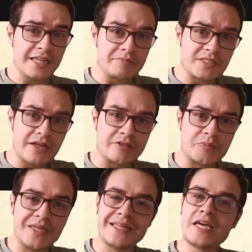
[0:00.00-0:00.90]
themselves
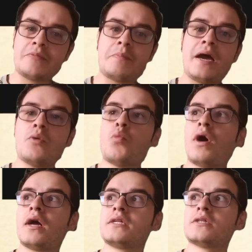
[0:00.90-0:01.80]
be led by
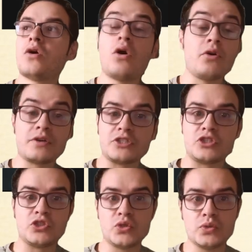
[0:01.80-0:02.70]
what
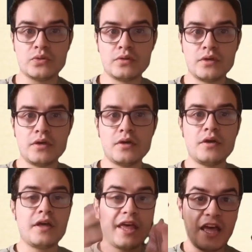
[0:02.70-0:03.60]
others do.
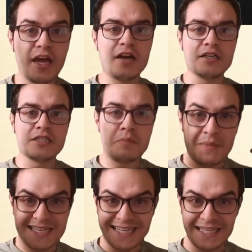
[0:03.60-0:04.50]
Herd
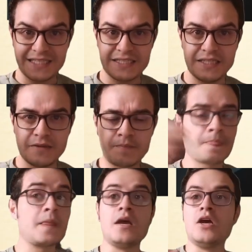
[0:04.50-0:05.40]
mentality.
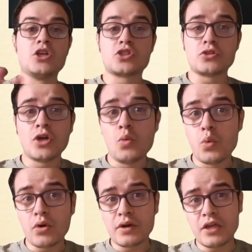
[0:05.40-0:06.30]
So don't
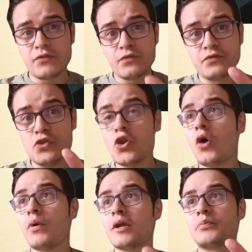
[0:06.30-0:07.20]
worry if
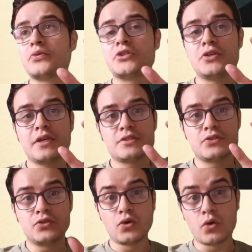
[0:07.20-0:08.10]
no one
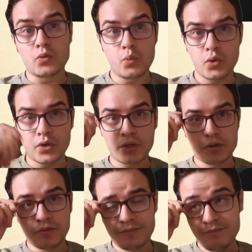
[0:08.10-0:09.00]
appreciates your
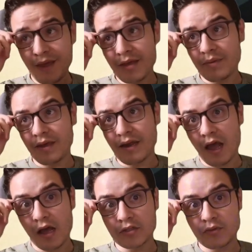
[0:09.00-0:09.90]
work. Maybe in
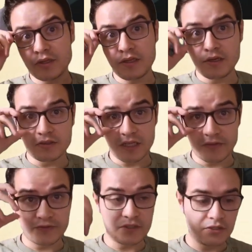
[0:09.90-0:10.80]
100 years
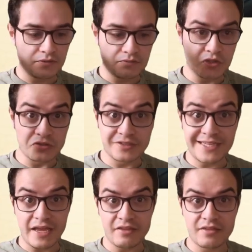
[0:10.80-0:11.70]
after your
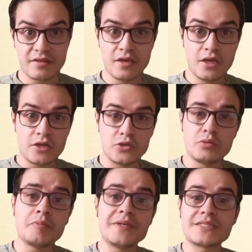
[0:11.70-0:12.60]
death, you
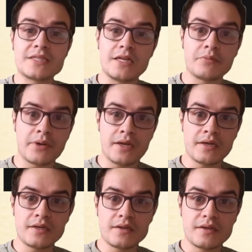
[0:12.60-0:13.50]
will be
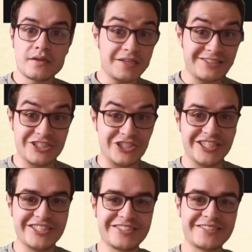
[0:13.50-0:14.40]
celebrated as a
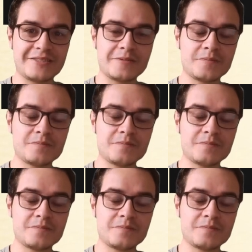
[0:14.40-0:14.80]
genius.